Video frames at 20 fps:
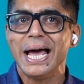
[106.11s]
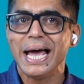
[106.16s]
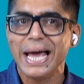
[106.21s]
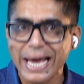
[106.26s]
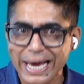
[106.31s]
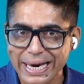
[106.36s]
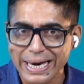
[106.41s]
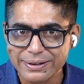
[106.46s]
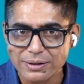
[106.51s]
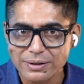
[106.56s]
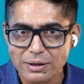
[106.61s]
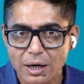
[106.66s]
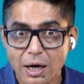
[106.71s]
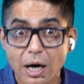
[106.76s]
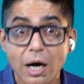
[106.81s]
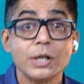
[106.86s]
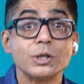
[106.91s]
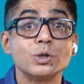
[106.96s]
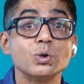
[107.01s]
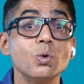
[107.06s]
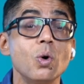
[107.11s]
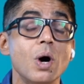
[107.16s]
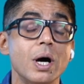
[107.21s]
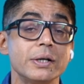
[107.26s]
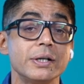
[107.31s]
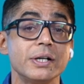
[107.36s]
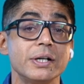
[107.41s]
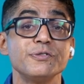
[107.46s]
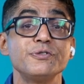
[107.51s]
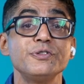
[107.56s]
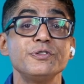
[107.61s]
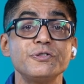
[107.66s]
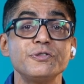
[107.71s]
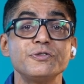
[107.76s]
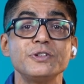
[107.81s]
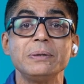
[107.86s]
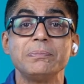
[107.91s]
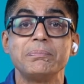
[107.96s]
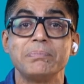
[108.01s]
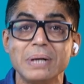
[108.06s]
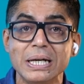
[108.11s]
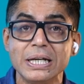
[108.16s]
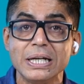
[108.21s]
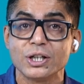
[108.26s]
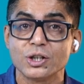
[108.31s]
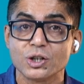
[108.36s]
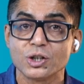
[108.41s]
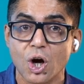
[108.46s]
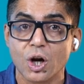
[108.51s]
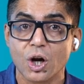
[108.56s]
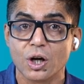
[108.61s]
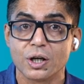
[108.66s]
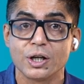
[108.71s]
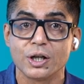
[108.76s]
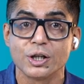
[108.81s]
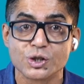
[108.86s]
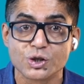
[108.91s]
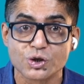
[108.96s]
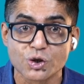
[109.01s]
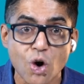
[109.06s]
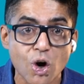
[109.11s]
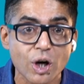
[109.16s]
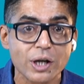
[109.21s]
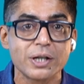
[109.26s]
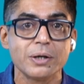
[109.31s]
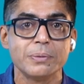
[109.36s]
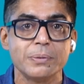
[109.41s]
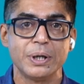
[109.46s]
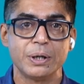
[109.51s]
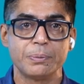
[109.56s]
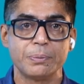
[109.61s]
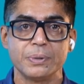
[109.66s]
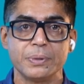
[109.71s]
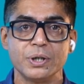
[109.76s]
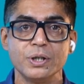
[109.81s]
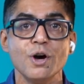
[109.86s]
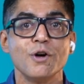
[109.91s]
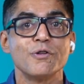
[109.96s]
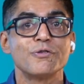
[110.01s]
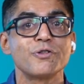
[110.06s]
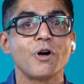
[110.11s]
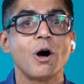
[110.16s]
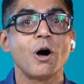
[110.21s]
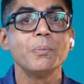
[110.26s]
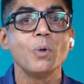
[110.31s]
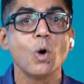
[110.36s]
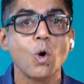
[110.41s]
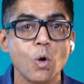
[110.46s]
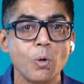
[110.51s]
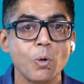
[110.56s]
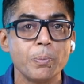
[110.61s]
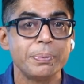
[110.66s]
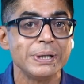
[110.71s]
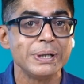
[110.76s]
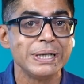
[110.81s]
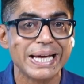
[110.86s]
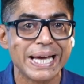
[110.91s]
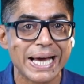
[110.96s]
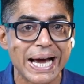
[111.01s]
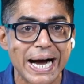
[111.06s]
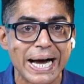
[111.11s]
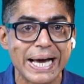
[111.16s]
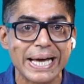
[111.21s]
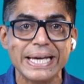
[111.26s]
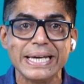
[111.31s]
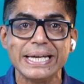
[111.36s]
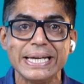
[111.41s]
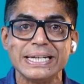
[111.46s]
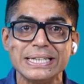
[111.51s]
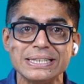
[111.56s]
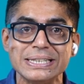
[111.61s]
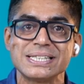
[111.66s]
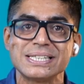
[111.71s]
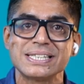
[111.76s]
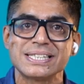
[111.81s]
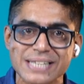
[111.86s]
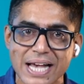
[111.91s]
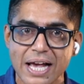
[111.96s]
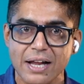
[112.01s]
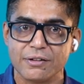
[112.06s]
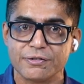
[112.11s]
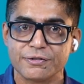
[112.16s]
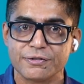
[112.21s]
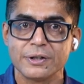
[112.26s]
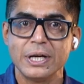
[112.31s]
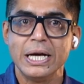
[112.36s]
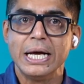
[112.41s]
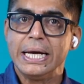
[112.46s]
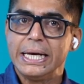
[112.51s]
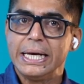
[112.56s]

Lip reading: and a $250 billion Azure commitment from OpenAI itself.